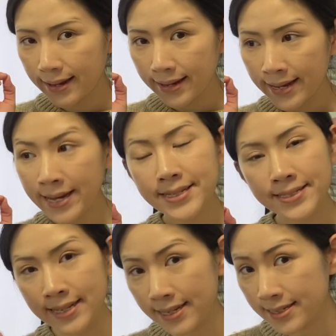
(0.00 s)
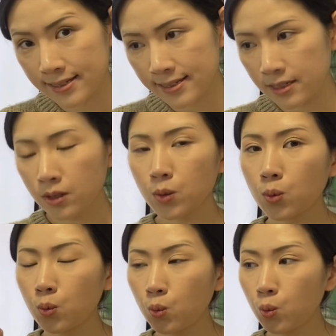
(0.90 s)
exists
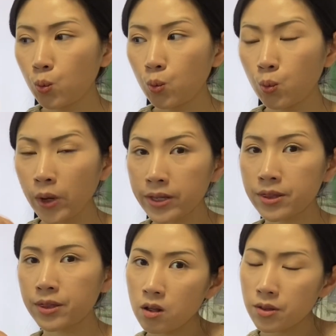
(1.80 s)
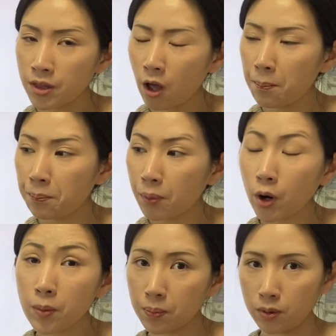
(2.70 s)
with the
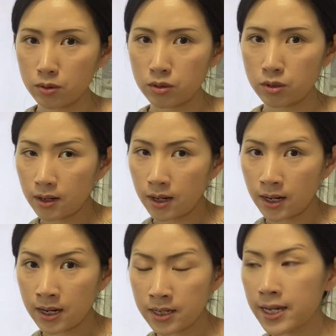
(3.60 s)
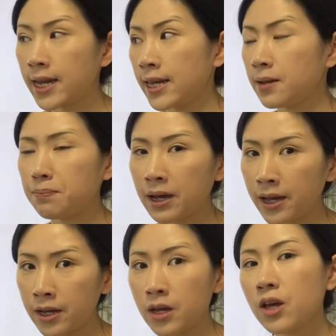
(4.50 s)
purpose indicated
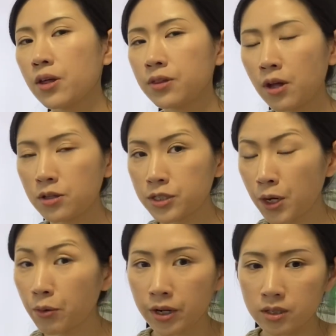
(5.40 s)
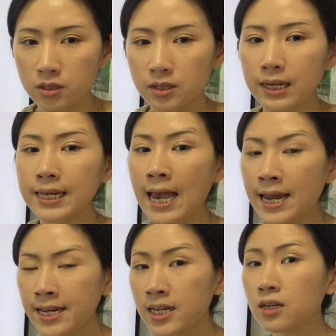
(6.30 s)
by the gerund,
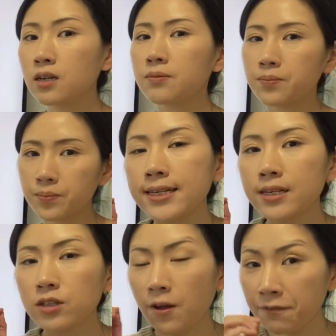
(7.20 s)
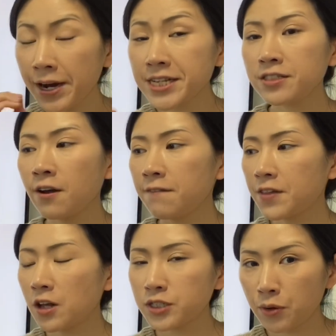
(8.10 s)
getting. The phrase of
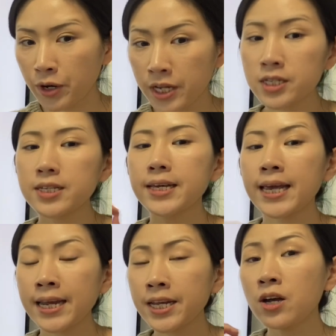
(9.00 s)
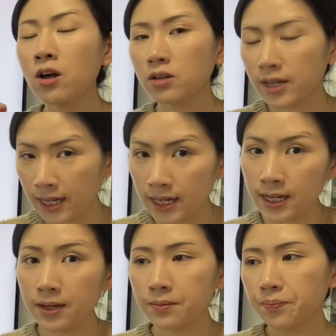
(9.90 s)
the gerund, getting a
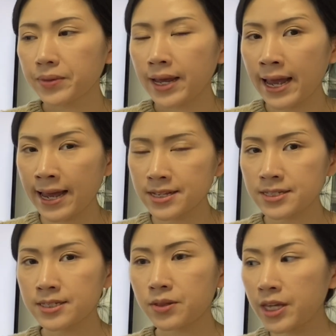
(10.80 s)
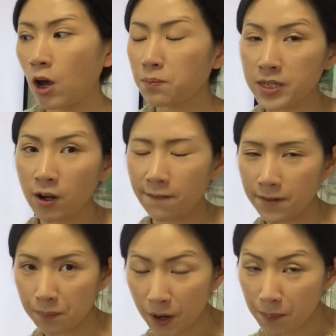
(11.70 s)
key, as the object of
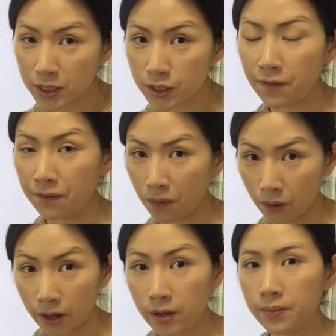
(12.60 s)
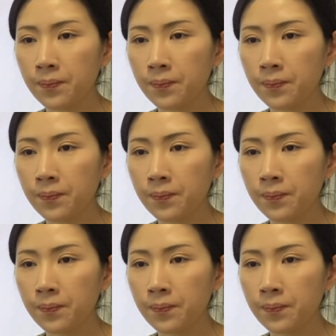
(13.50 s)
the preposition for,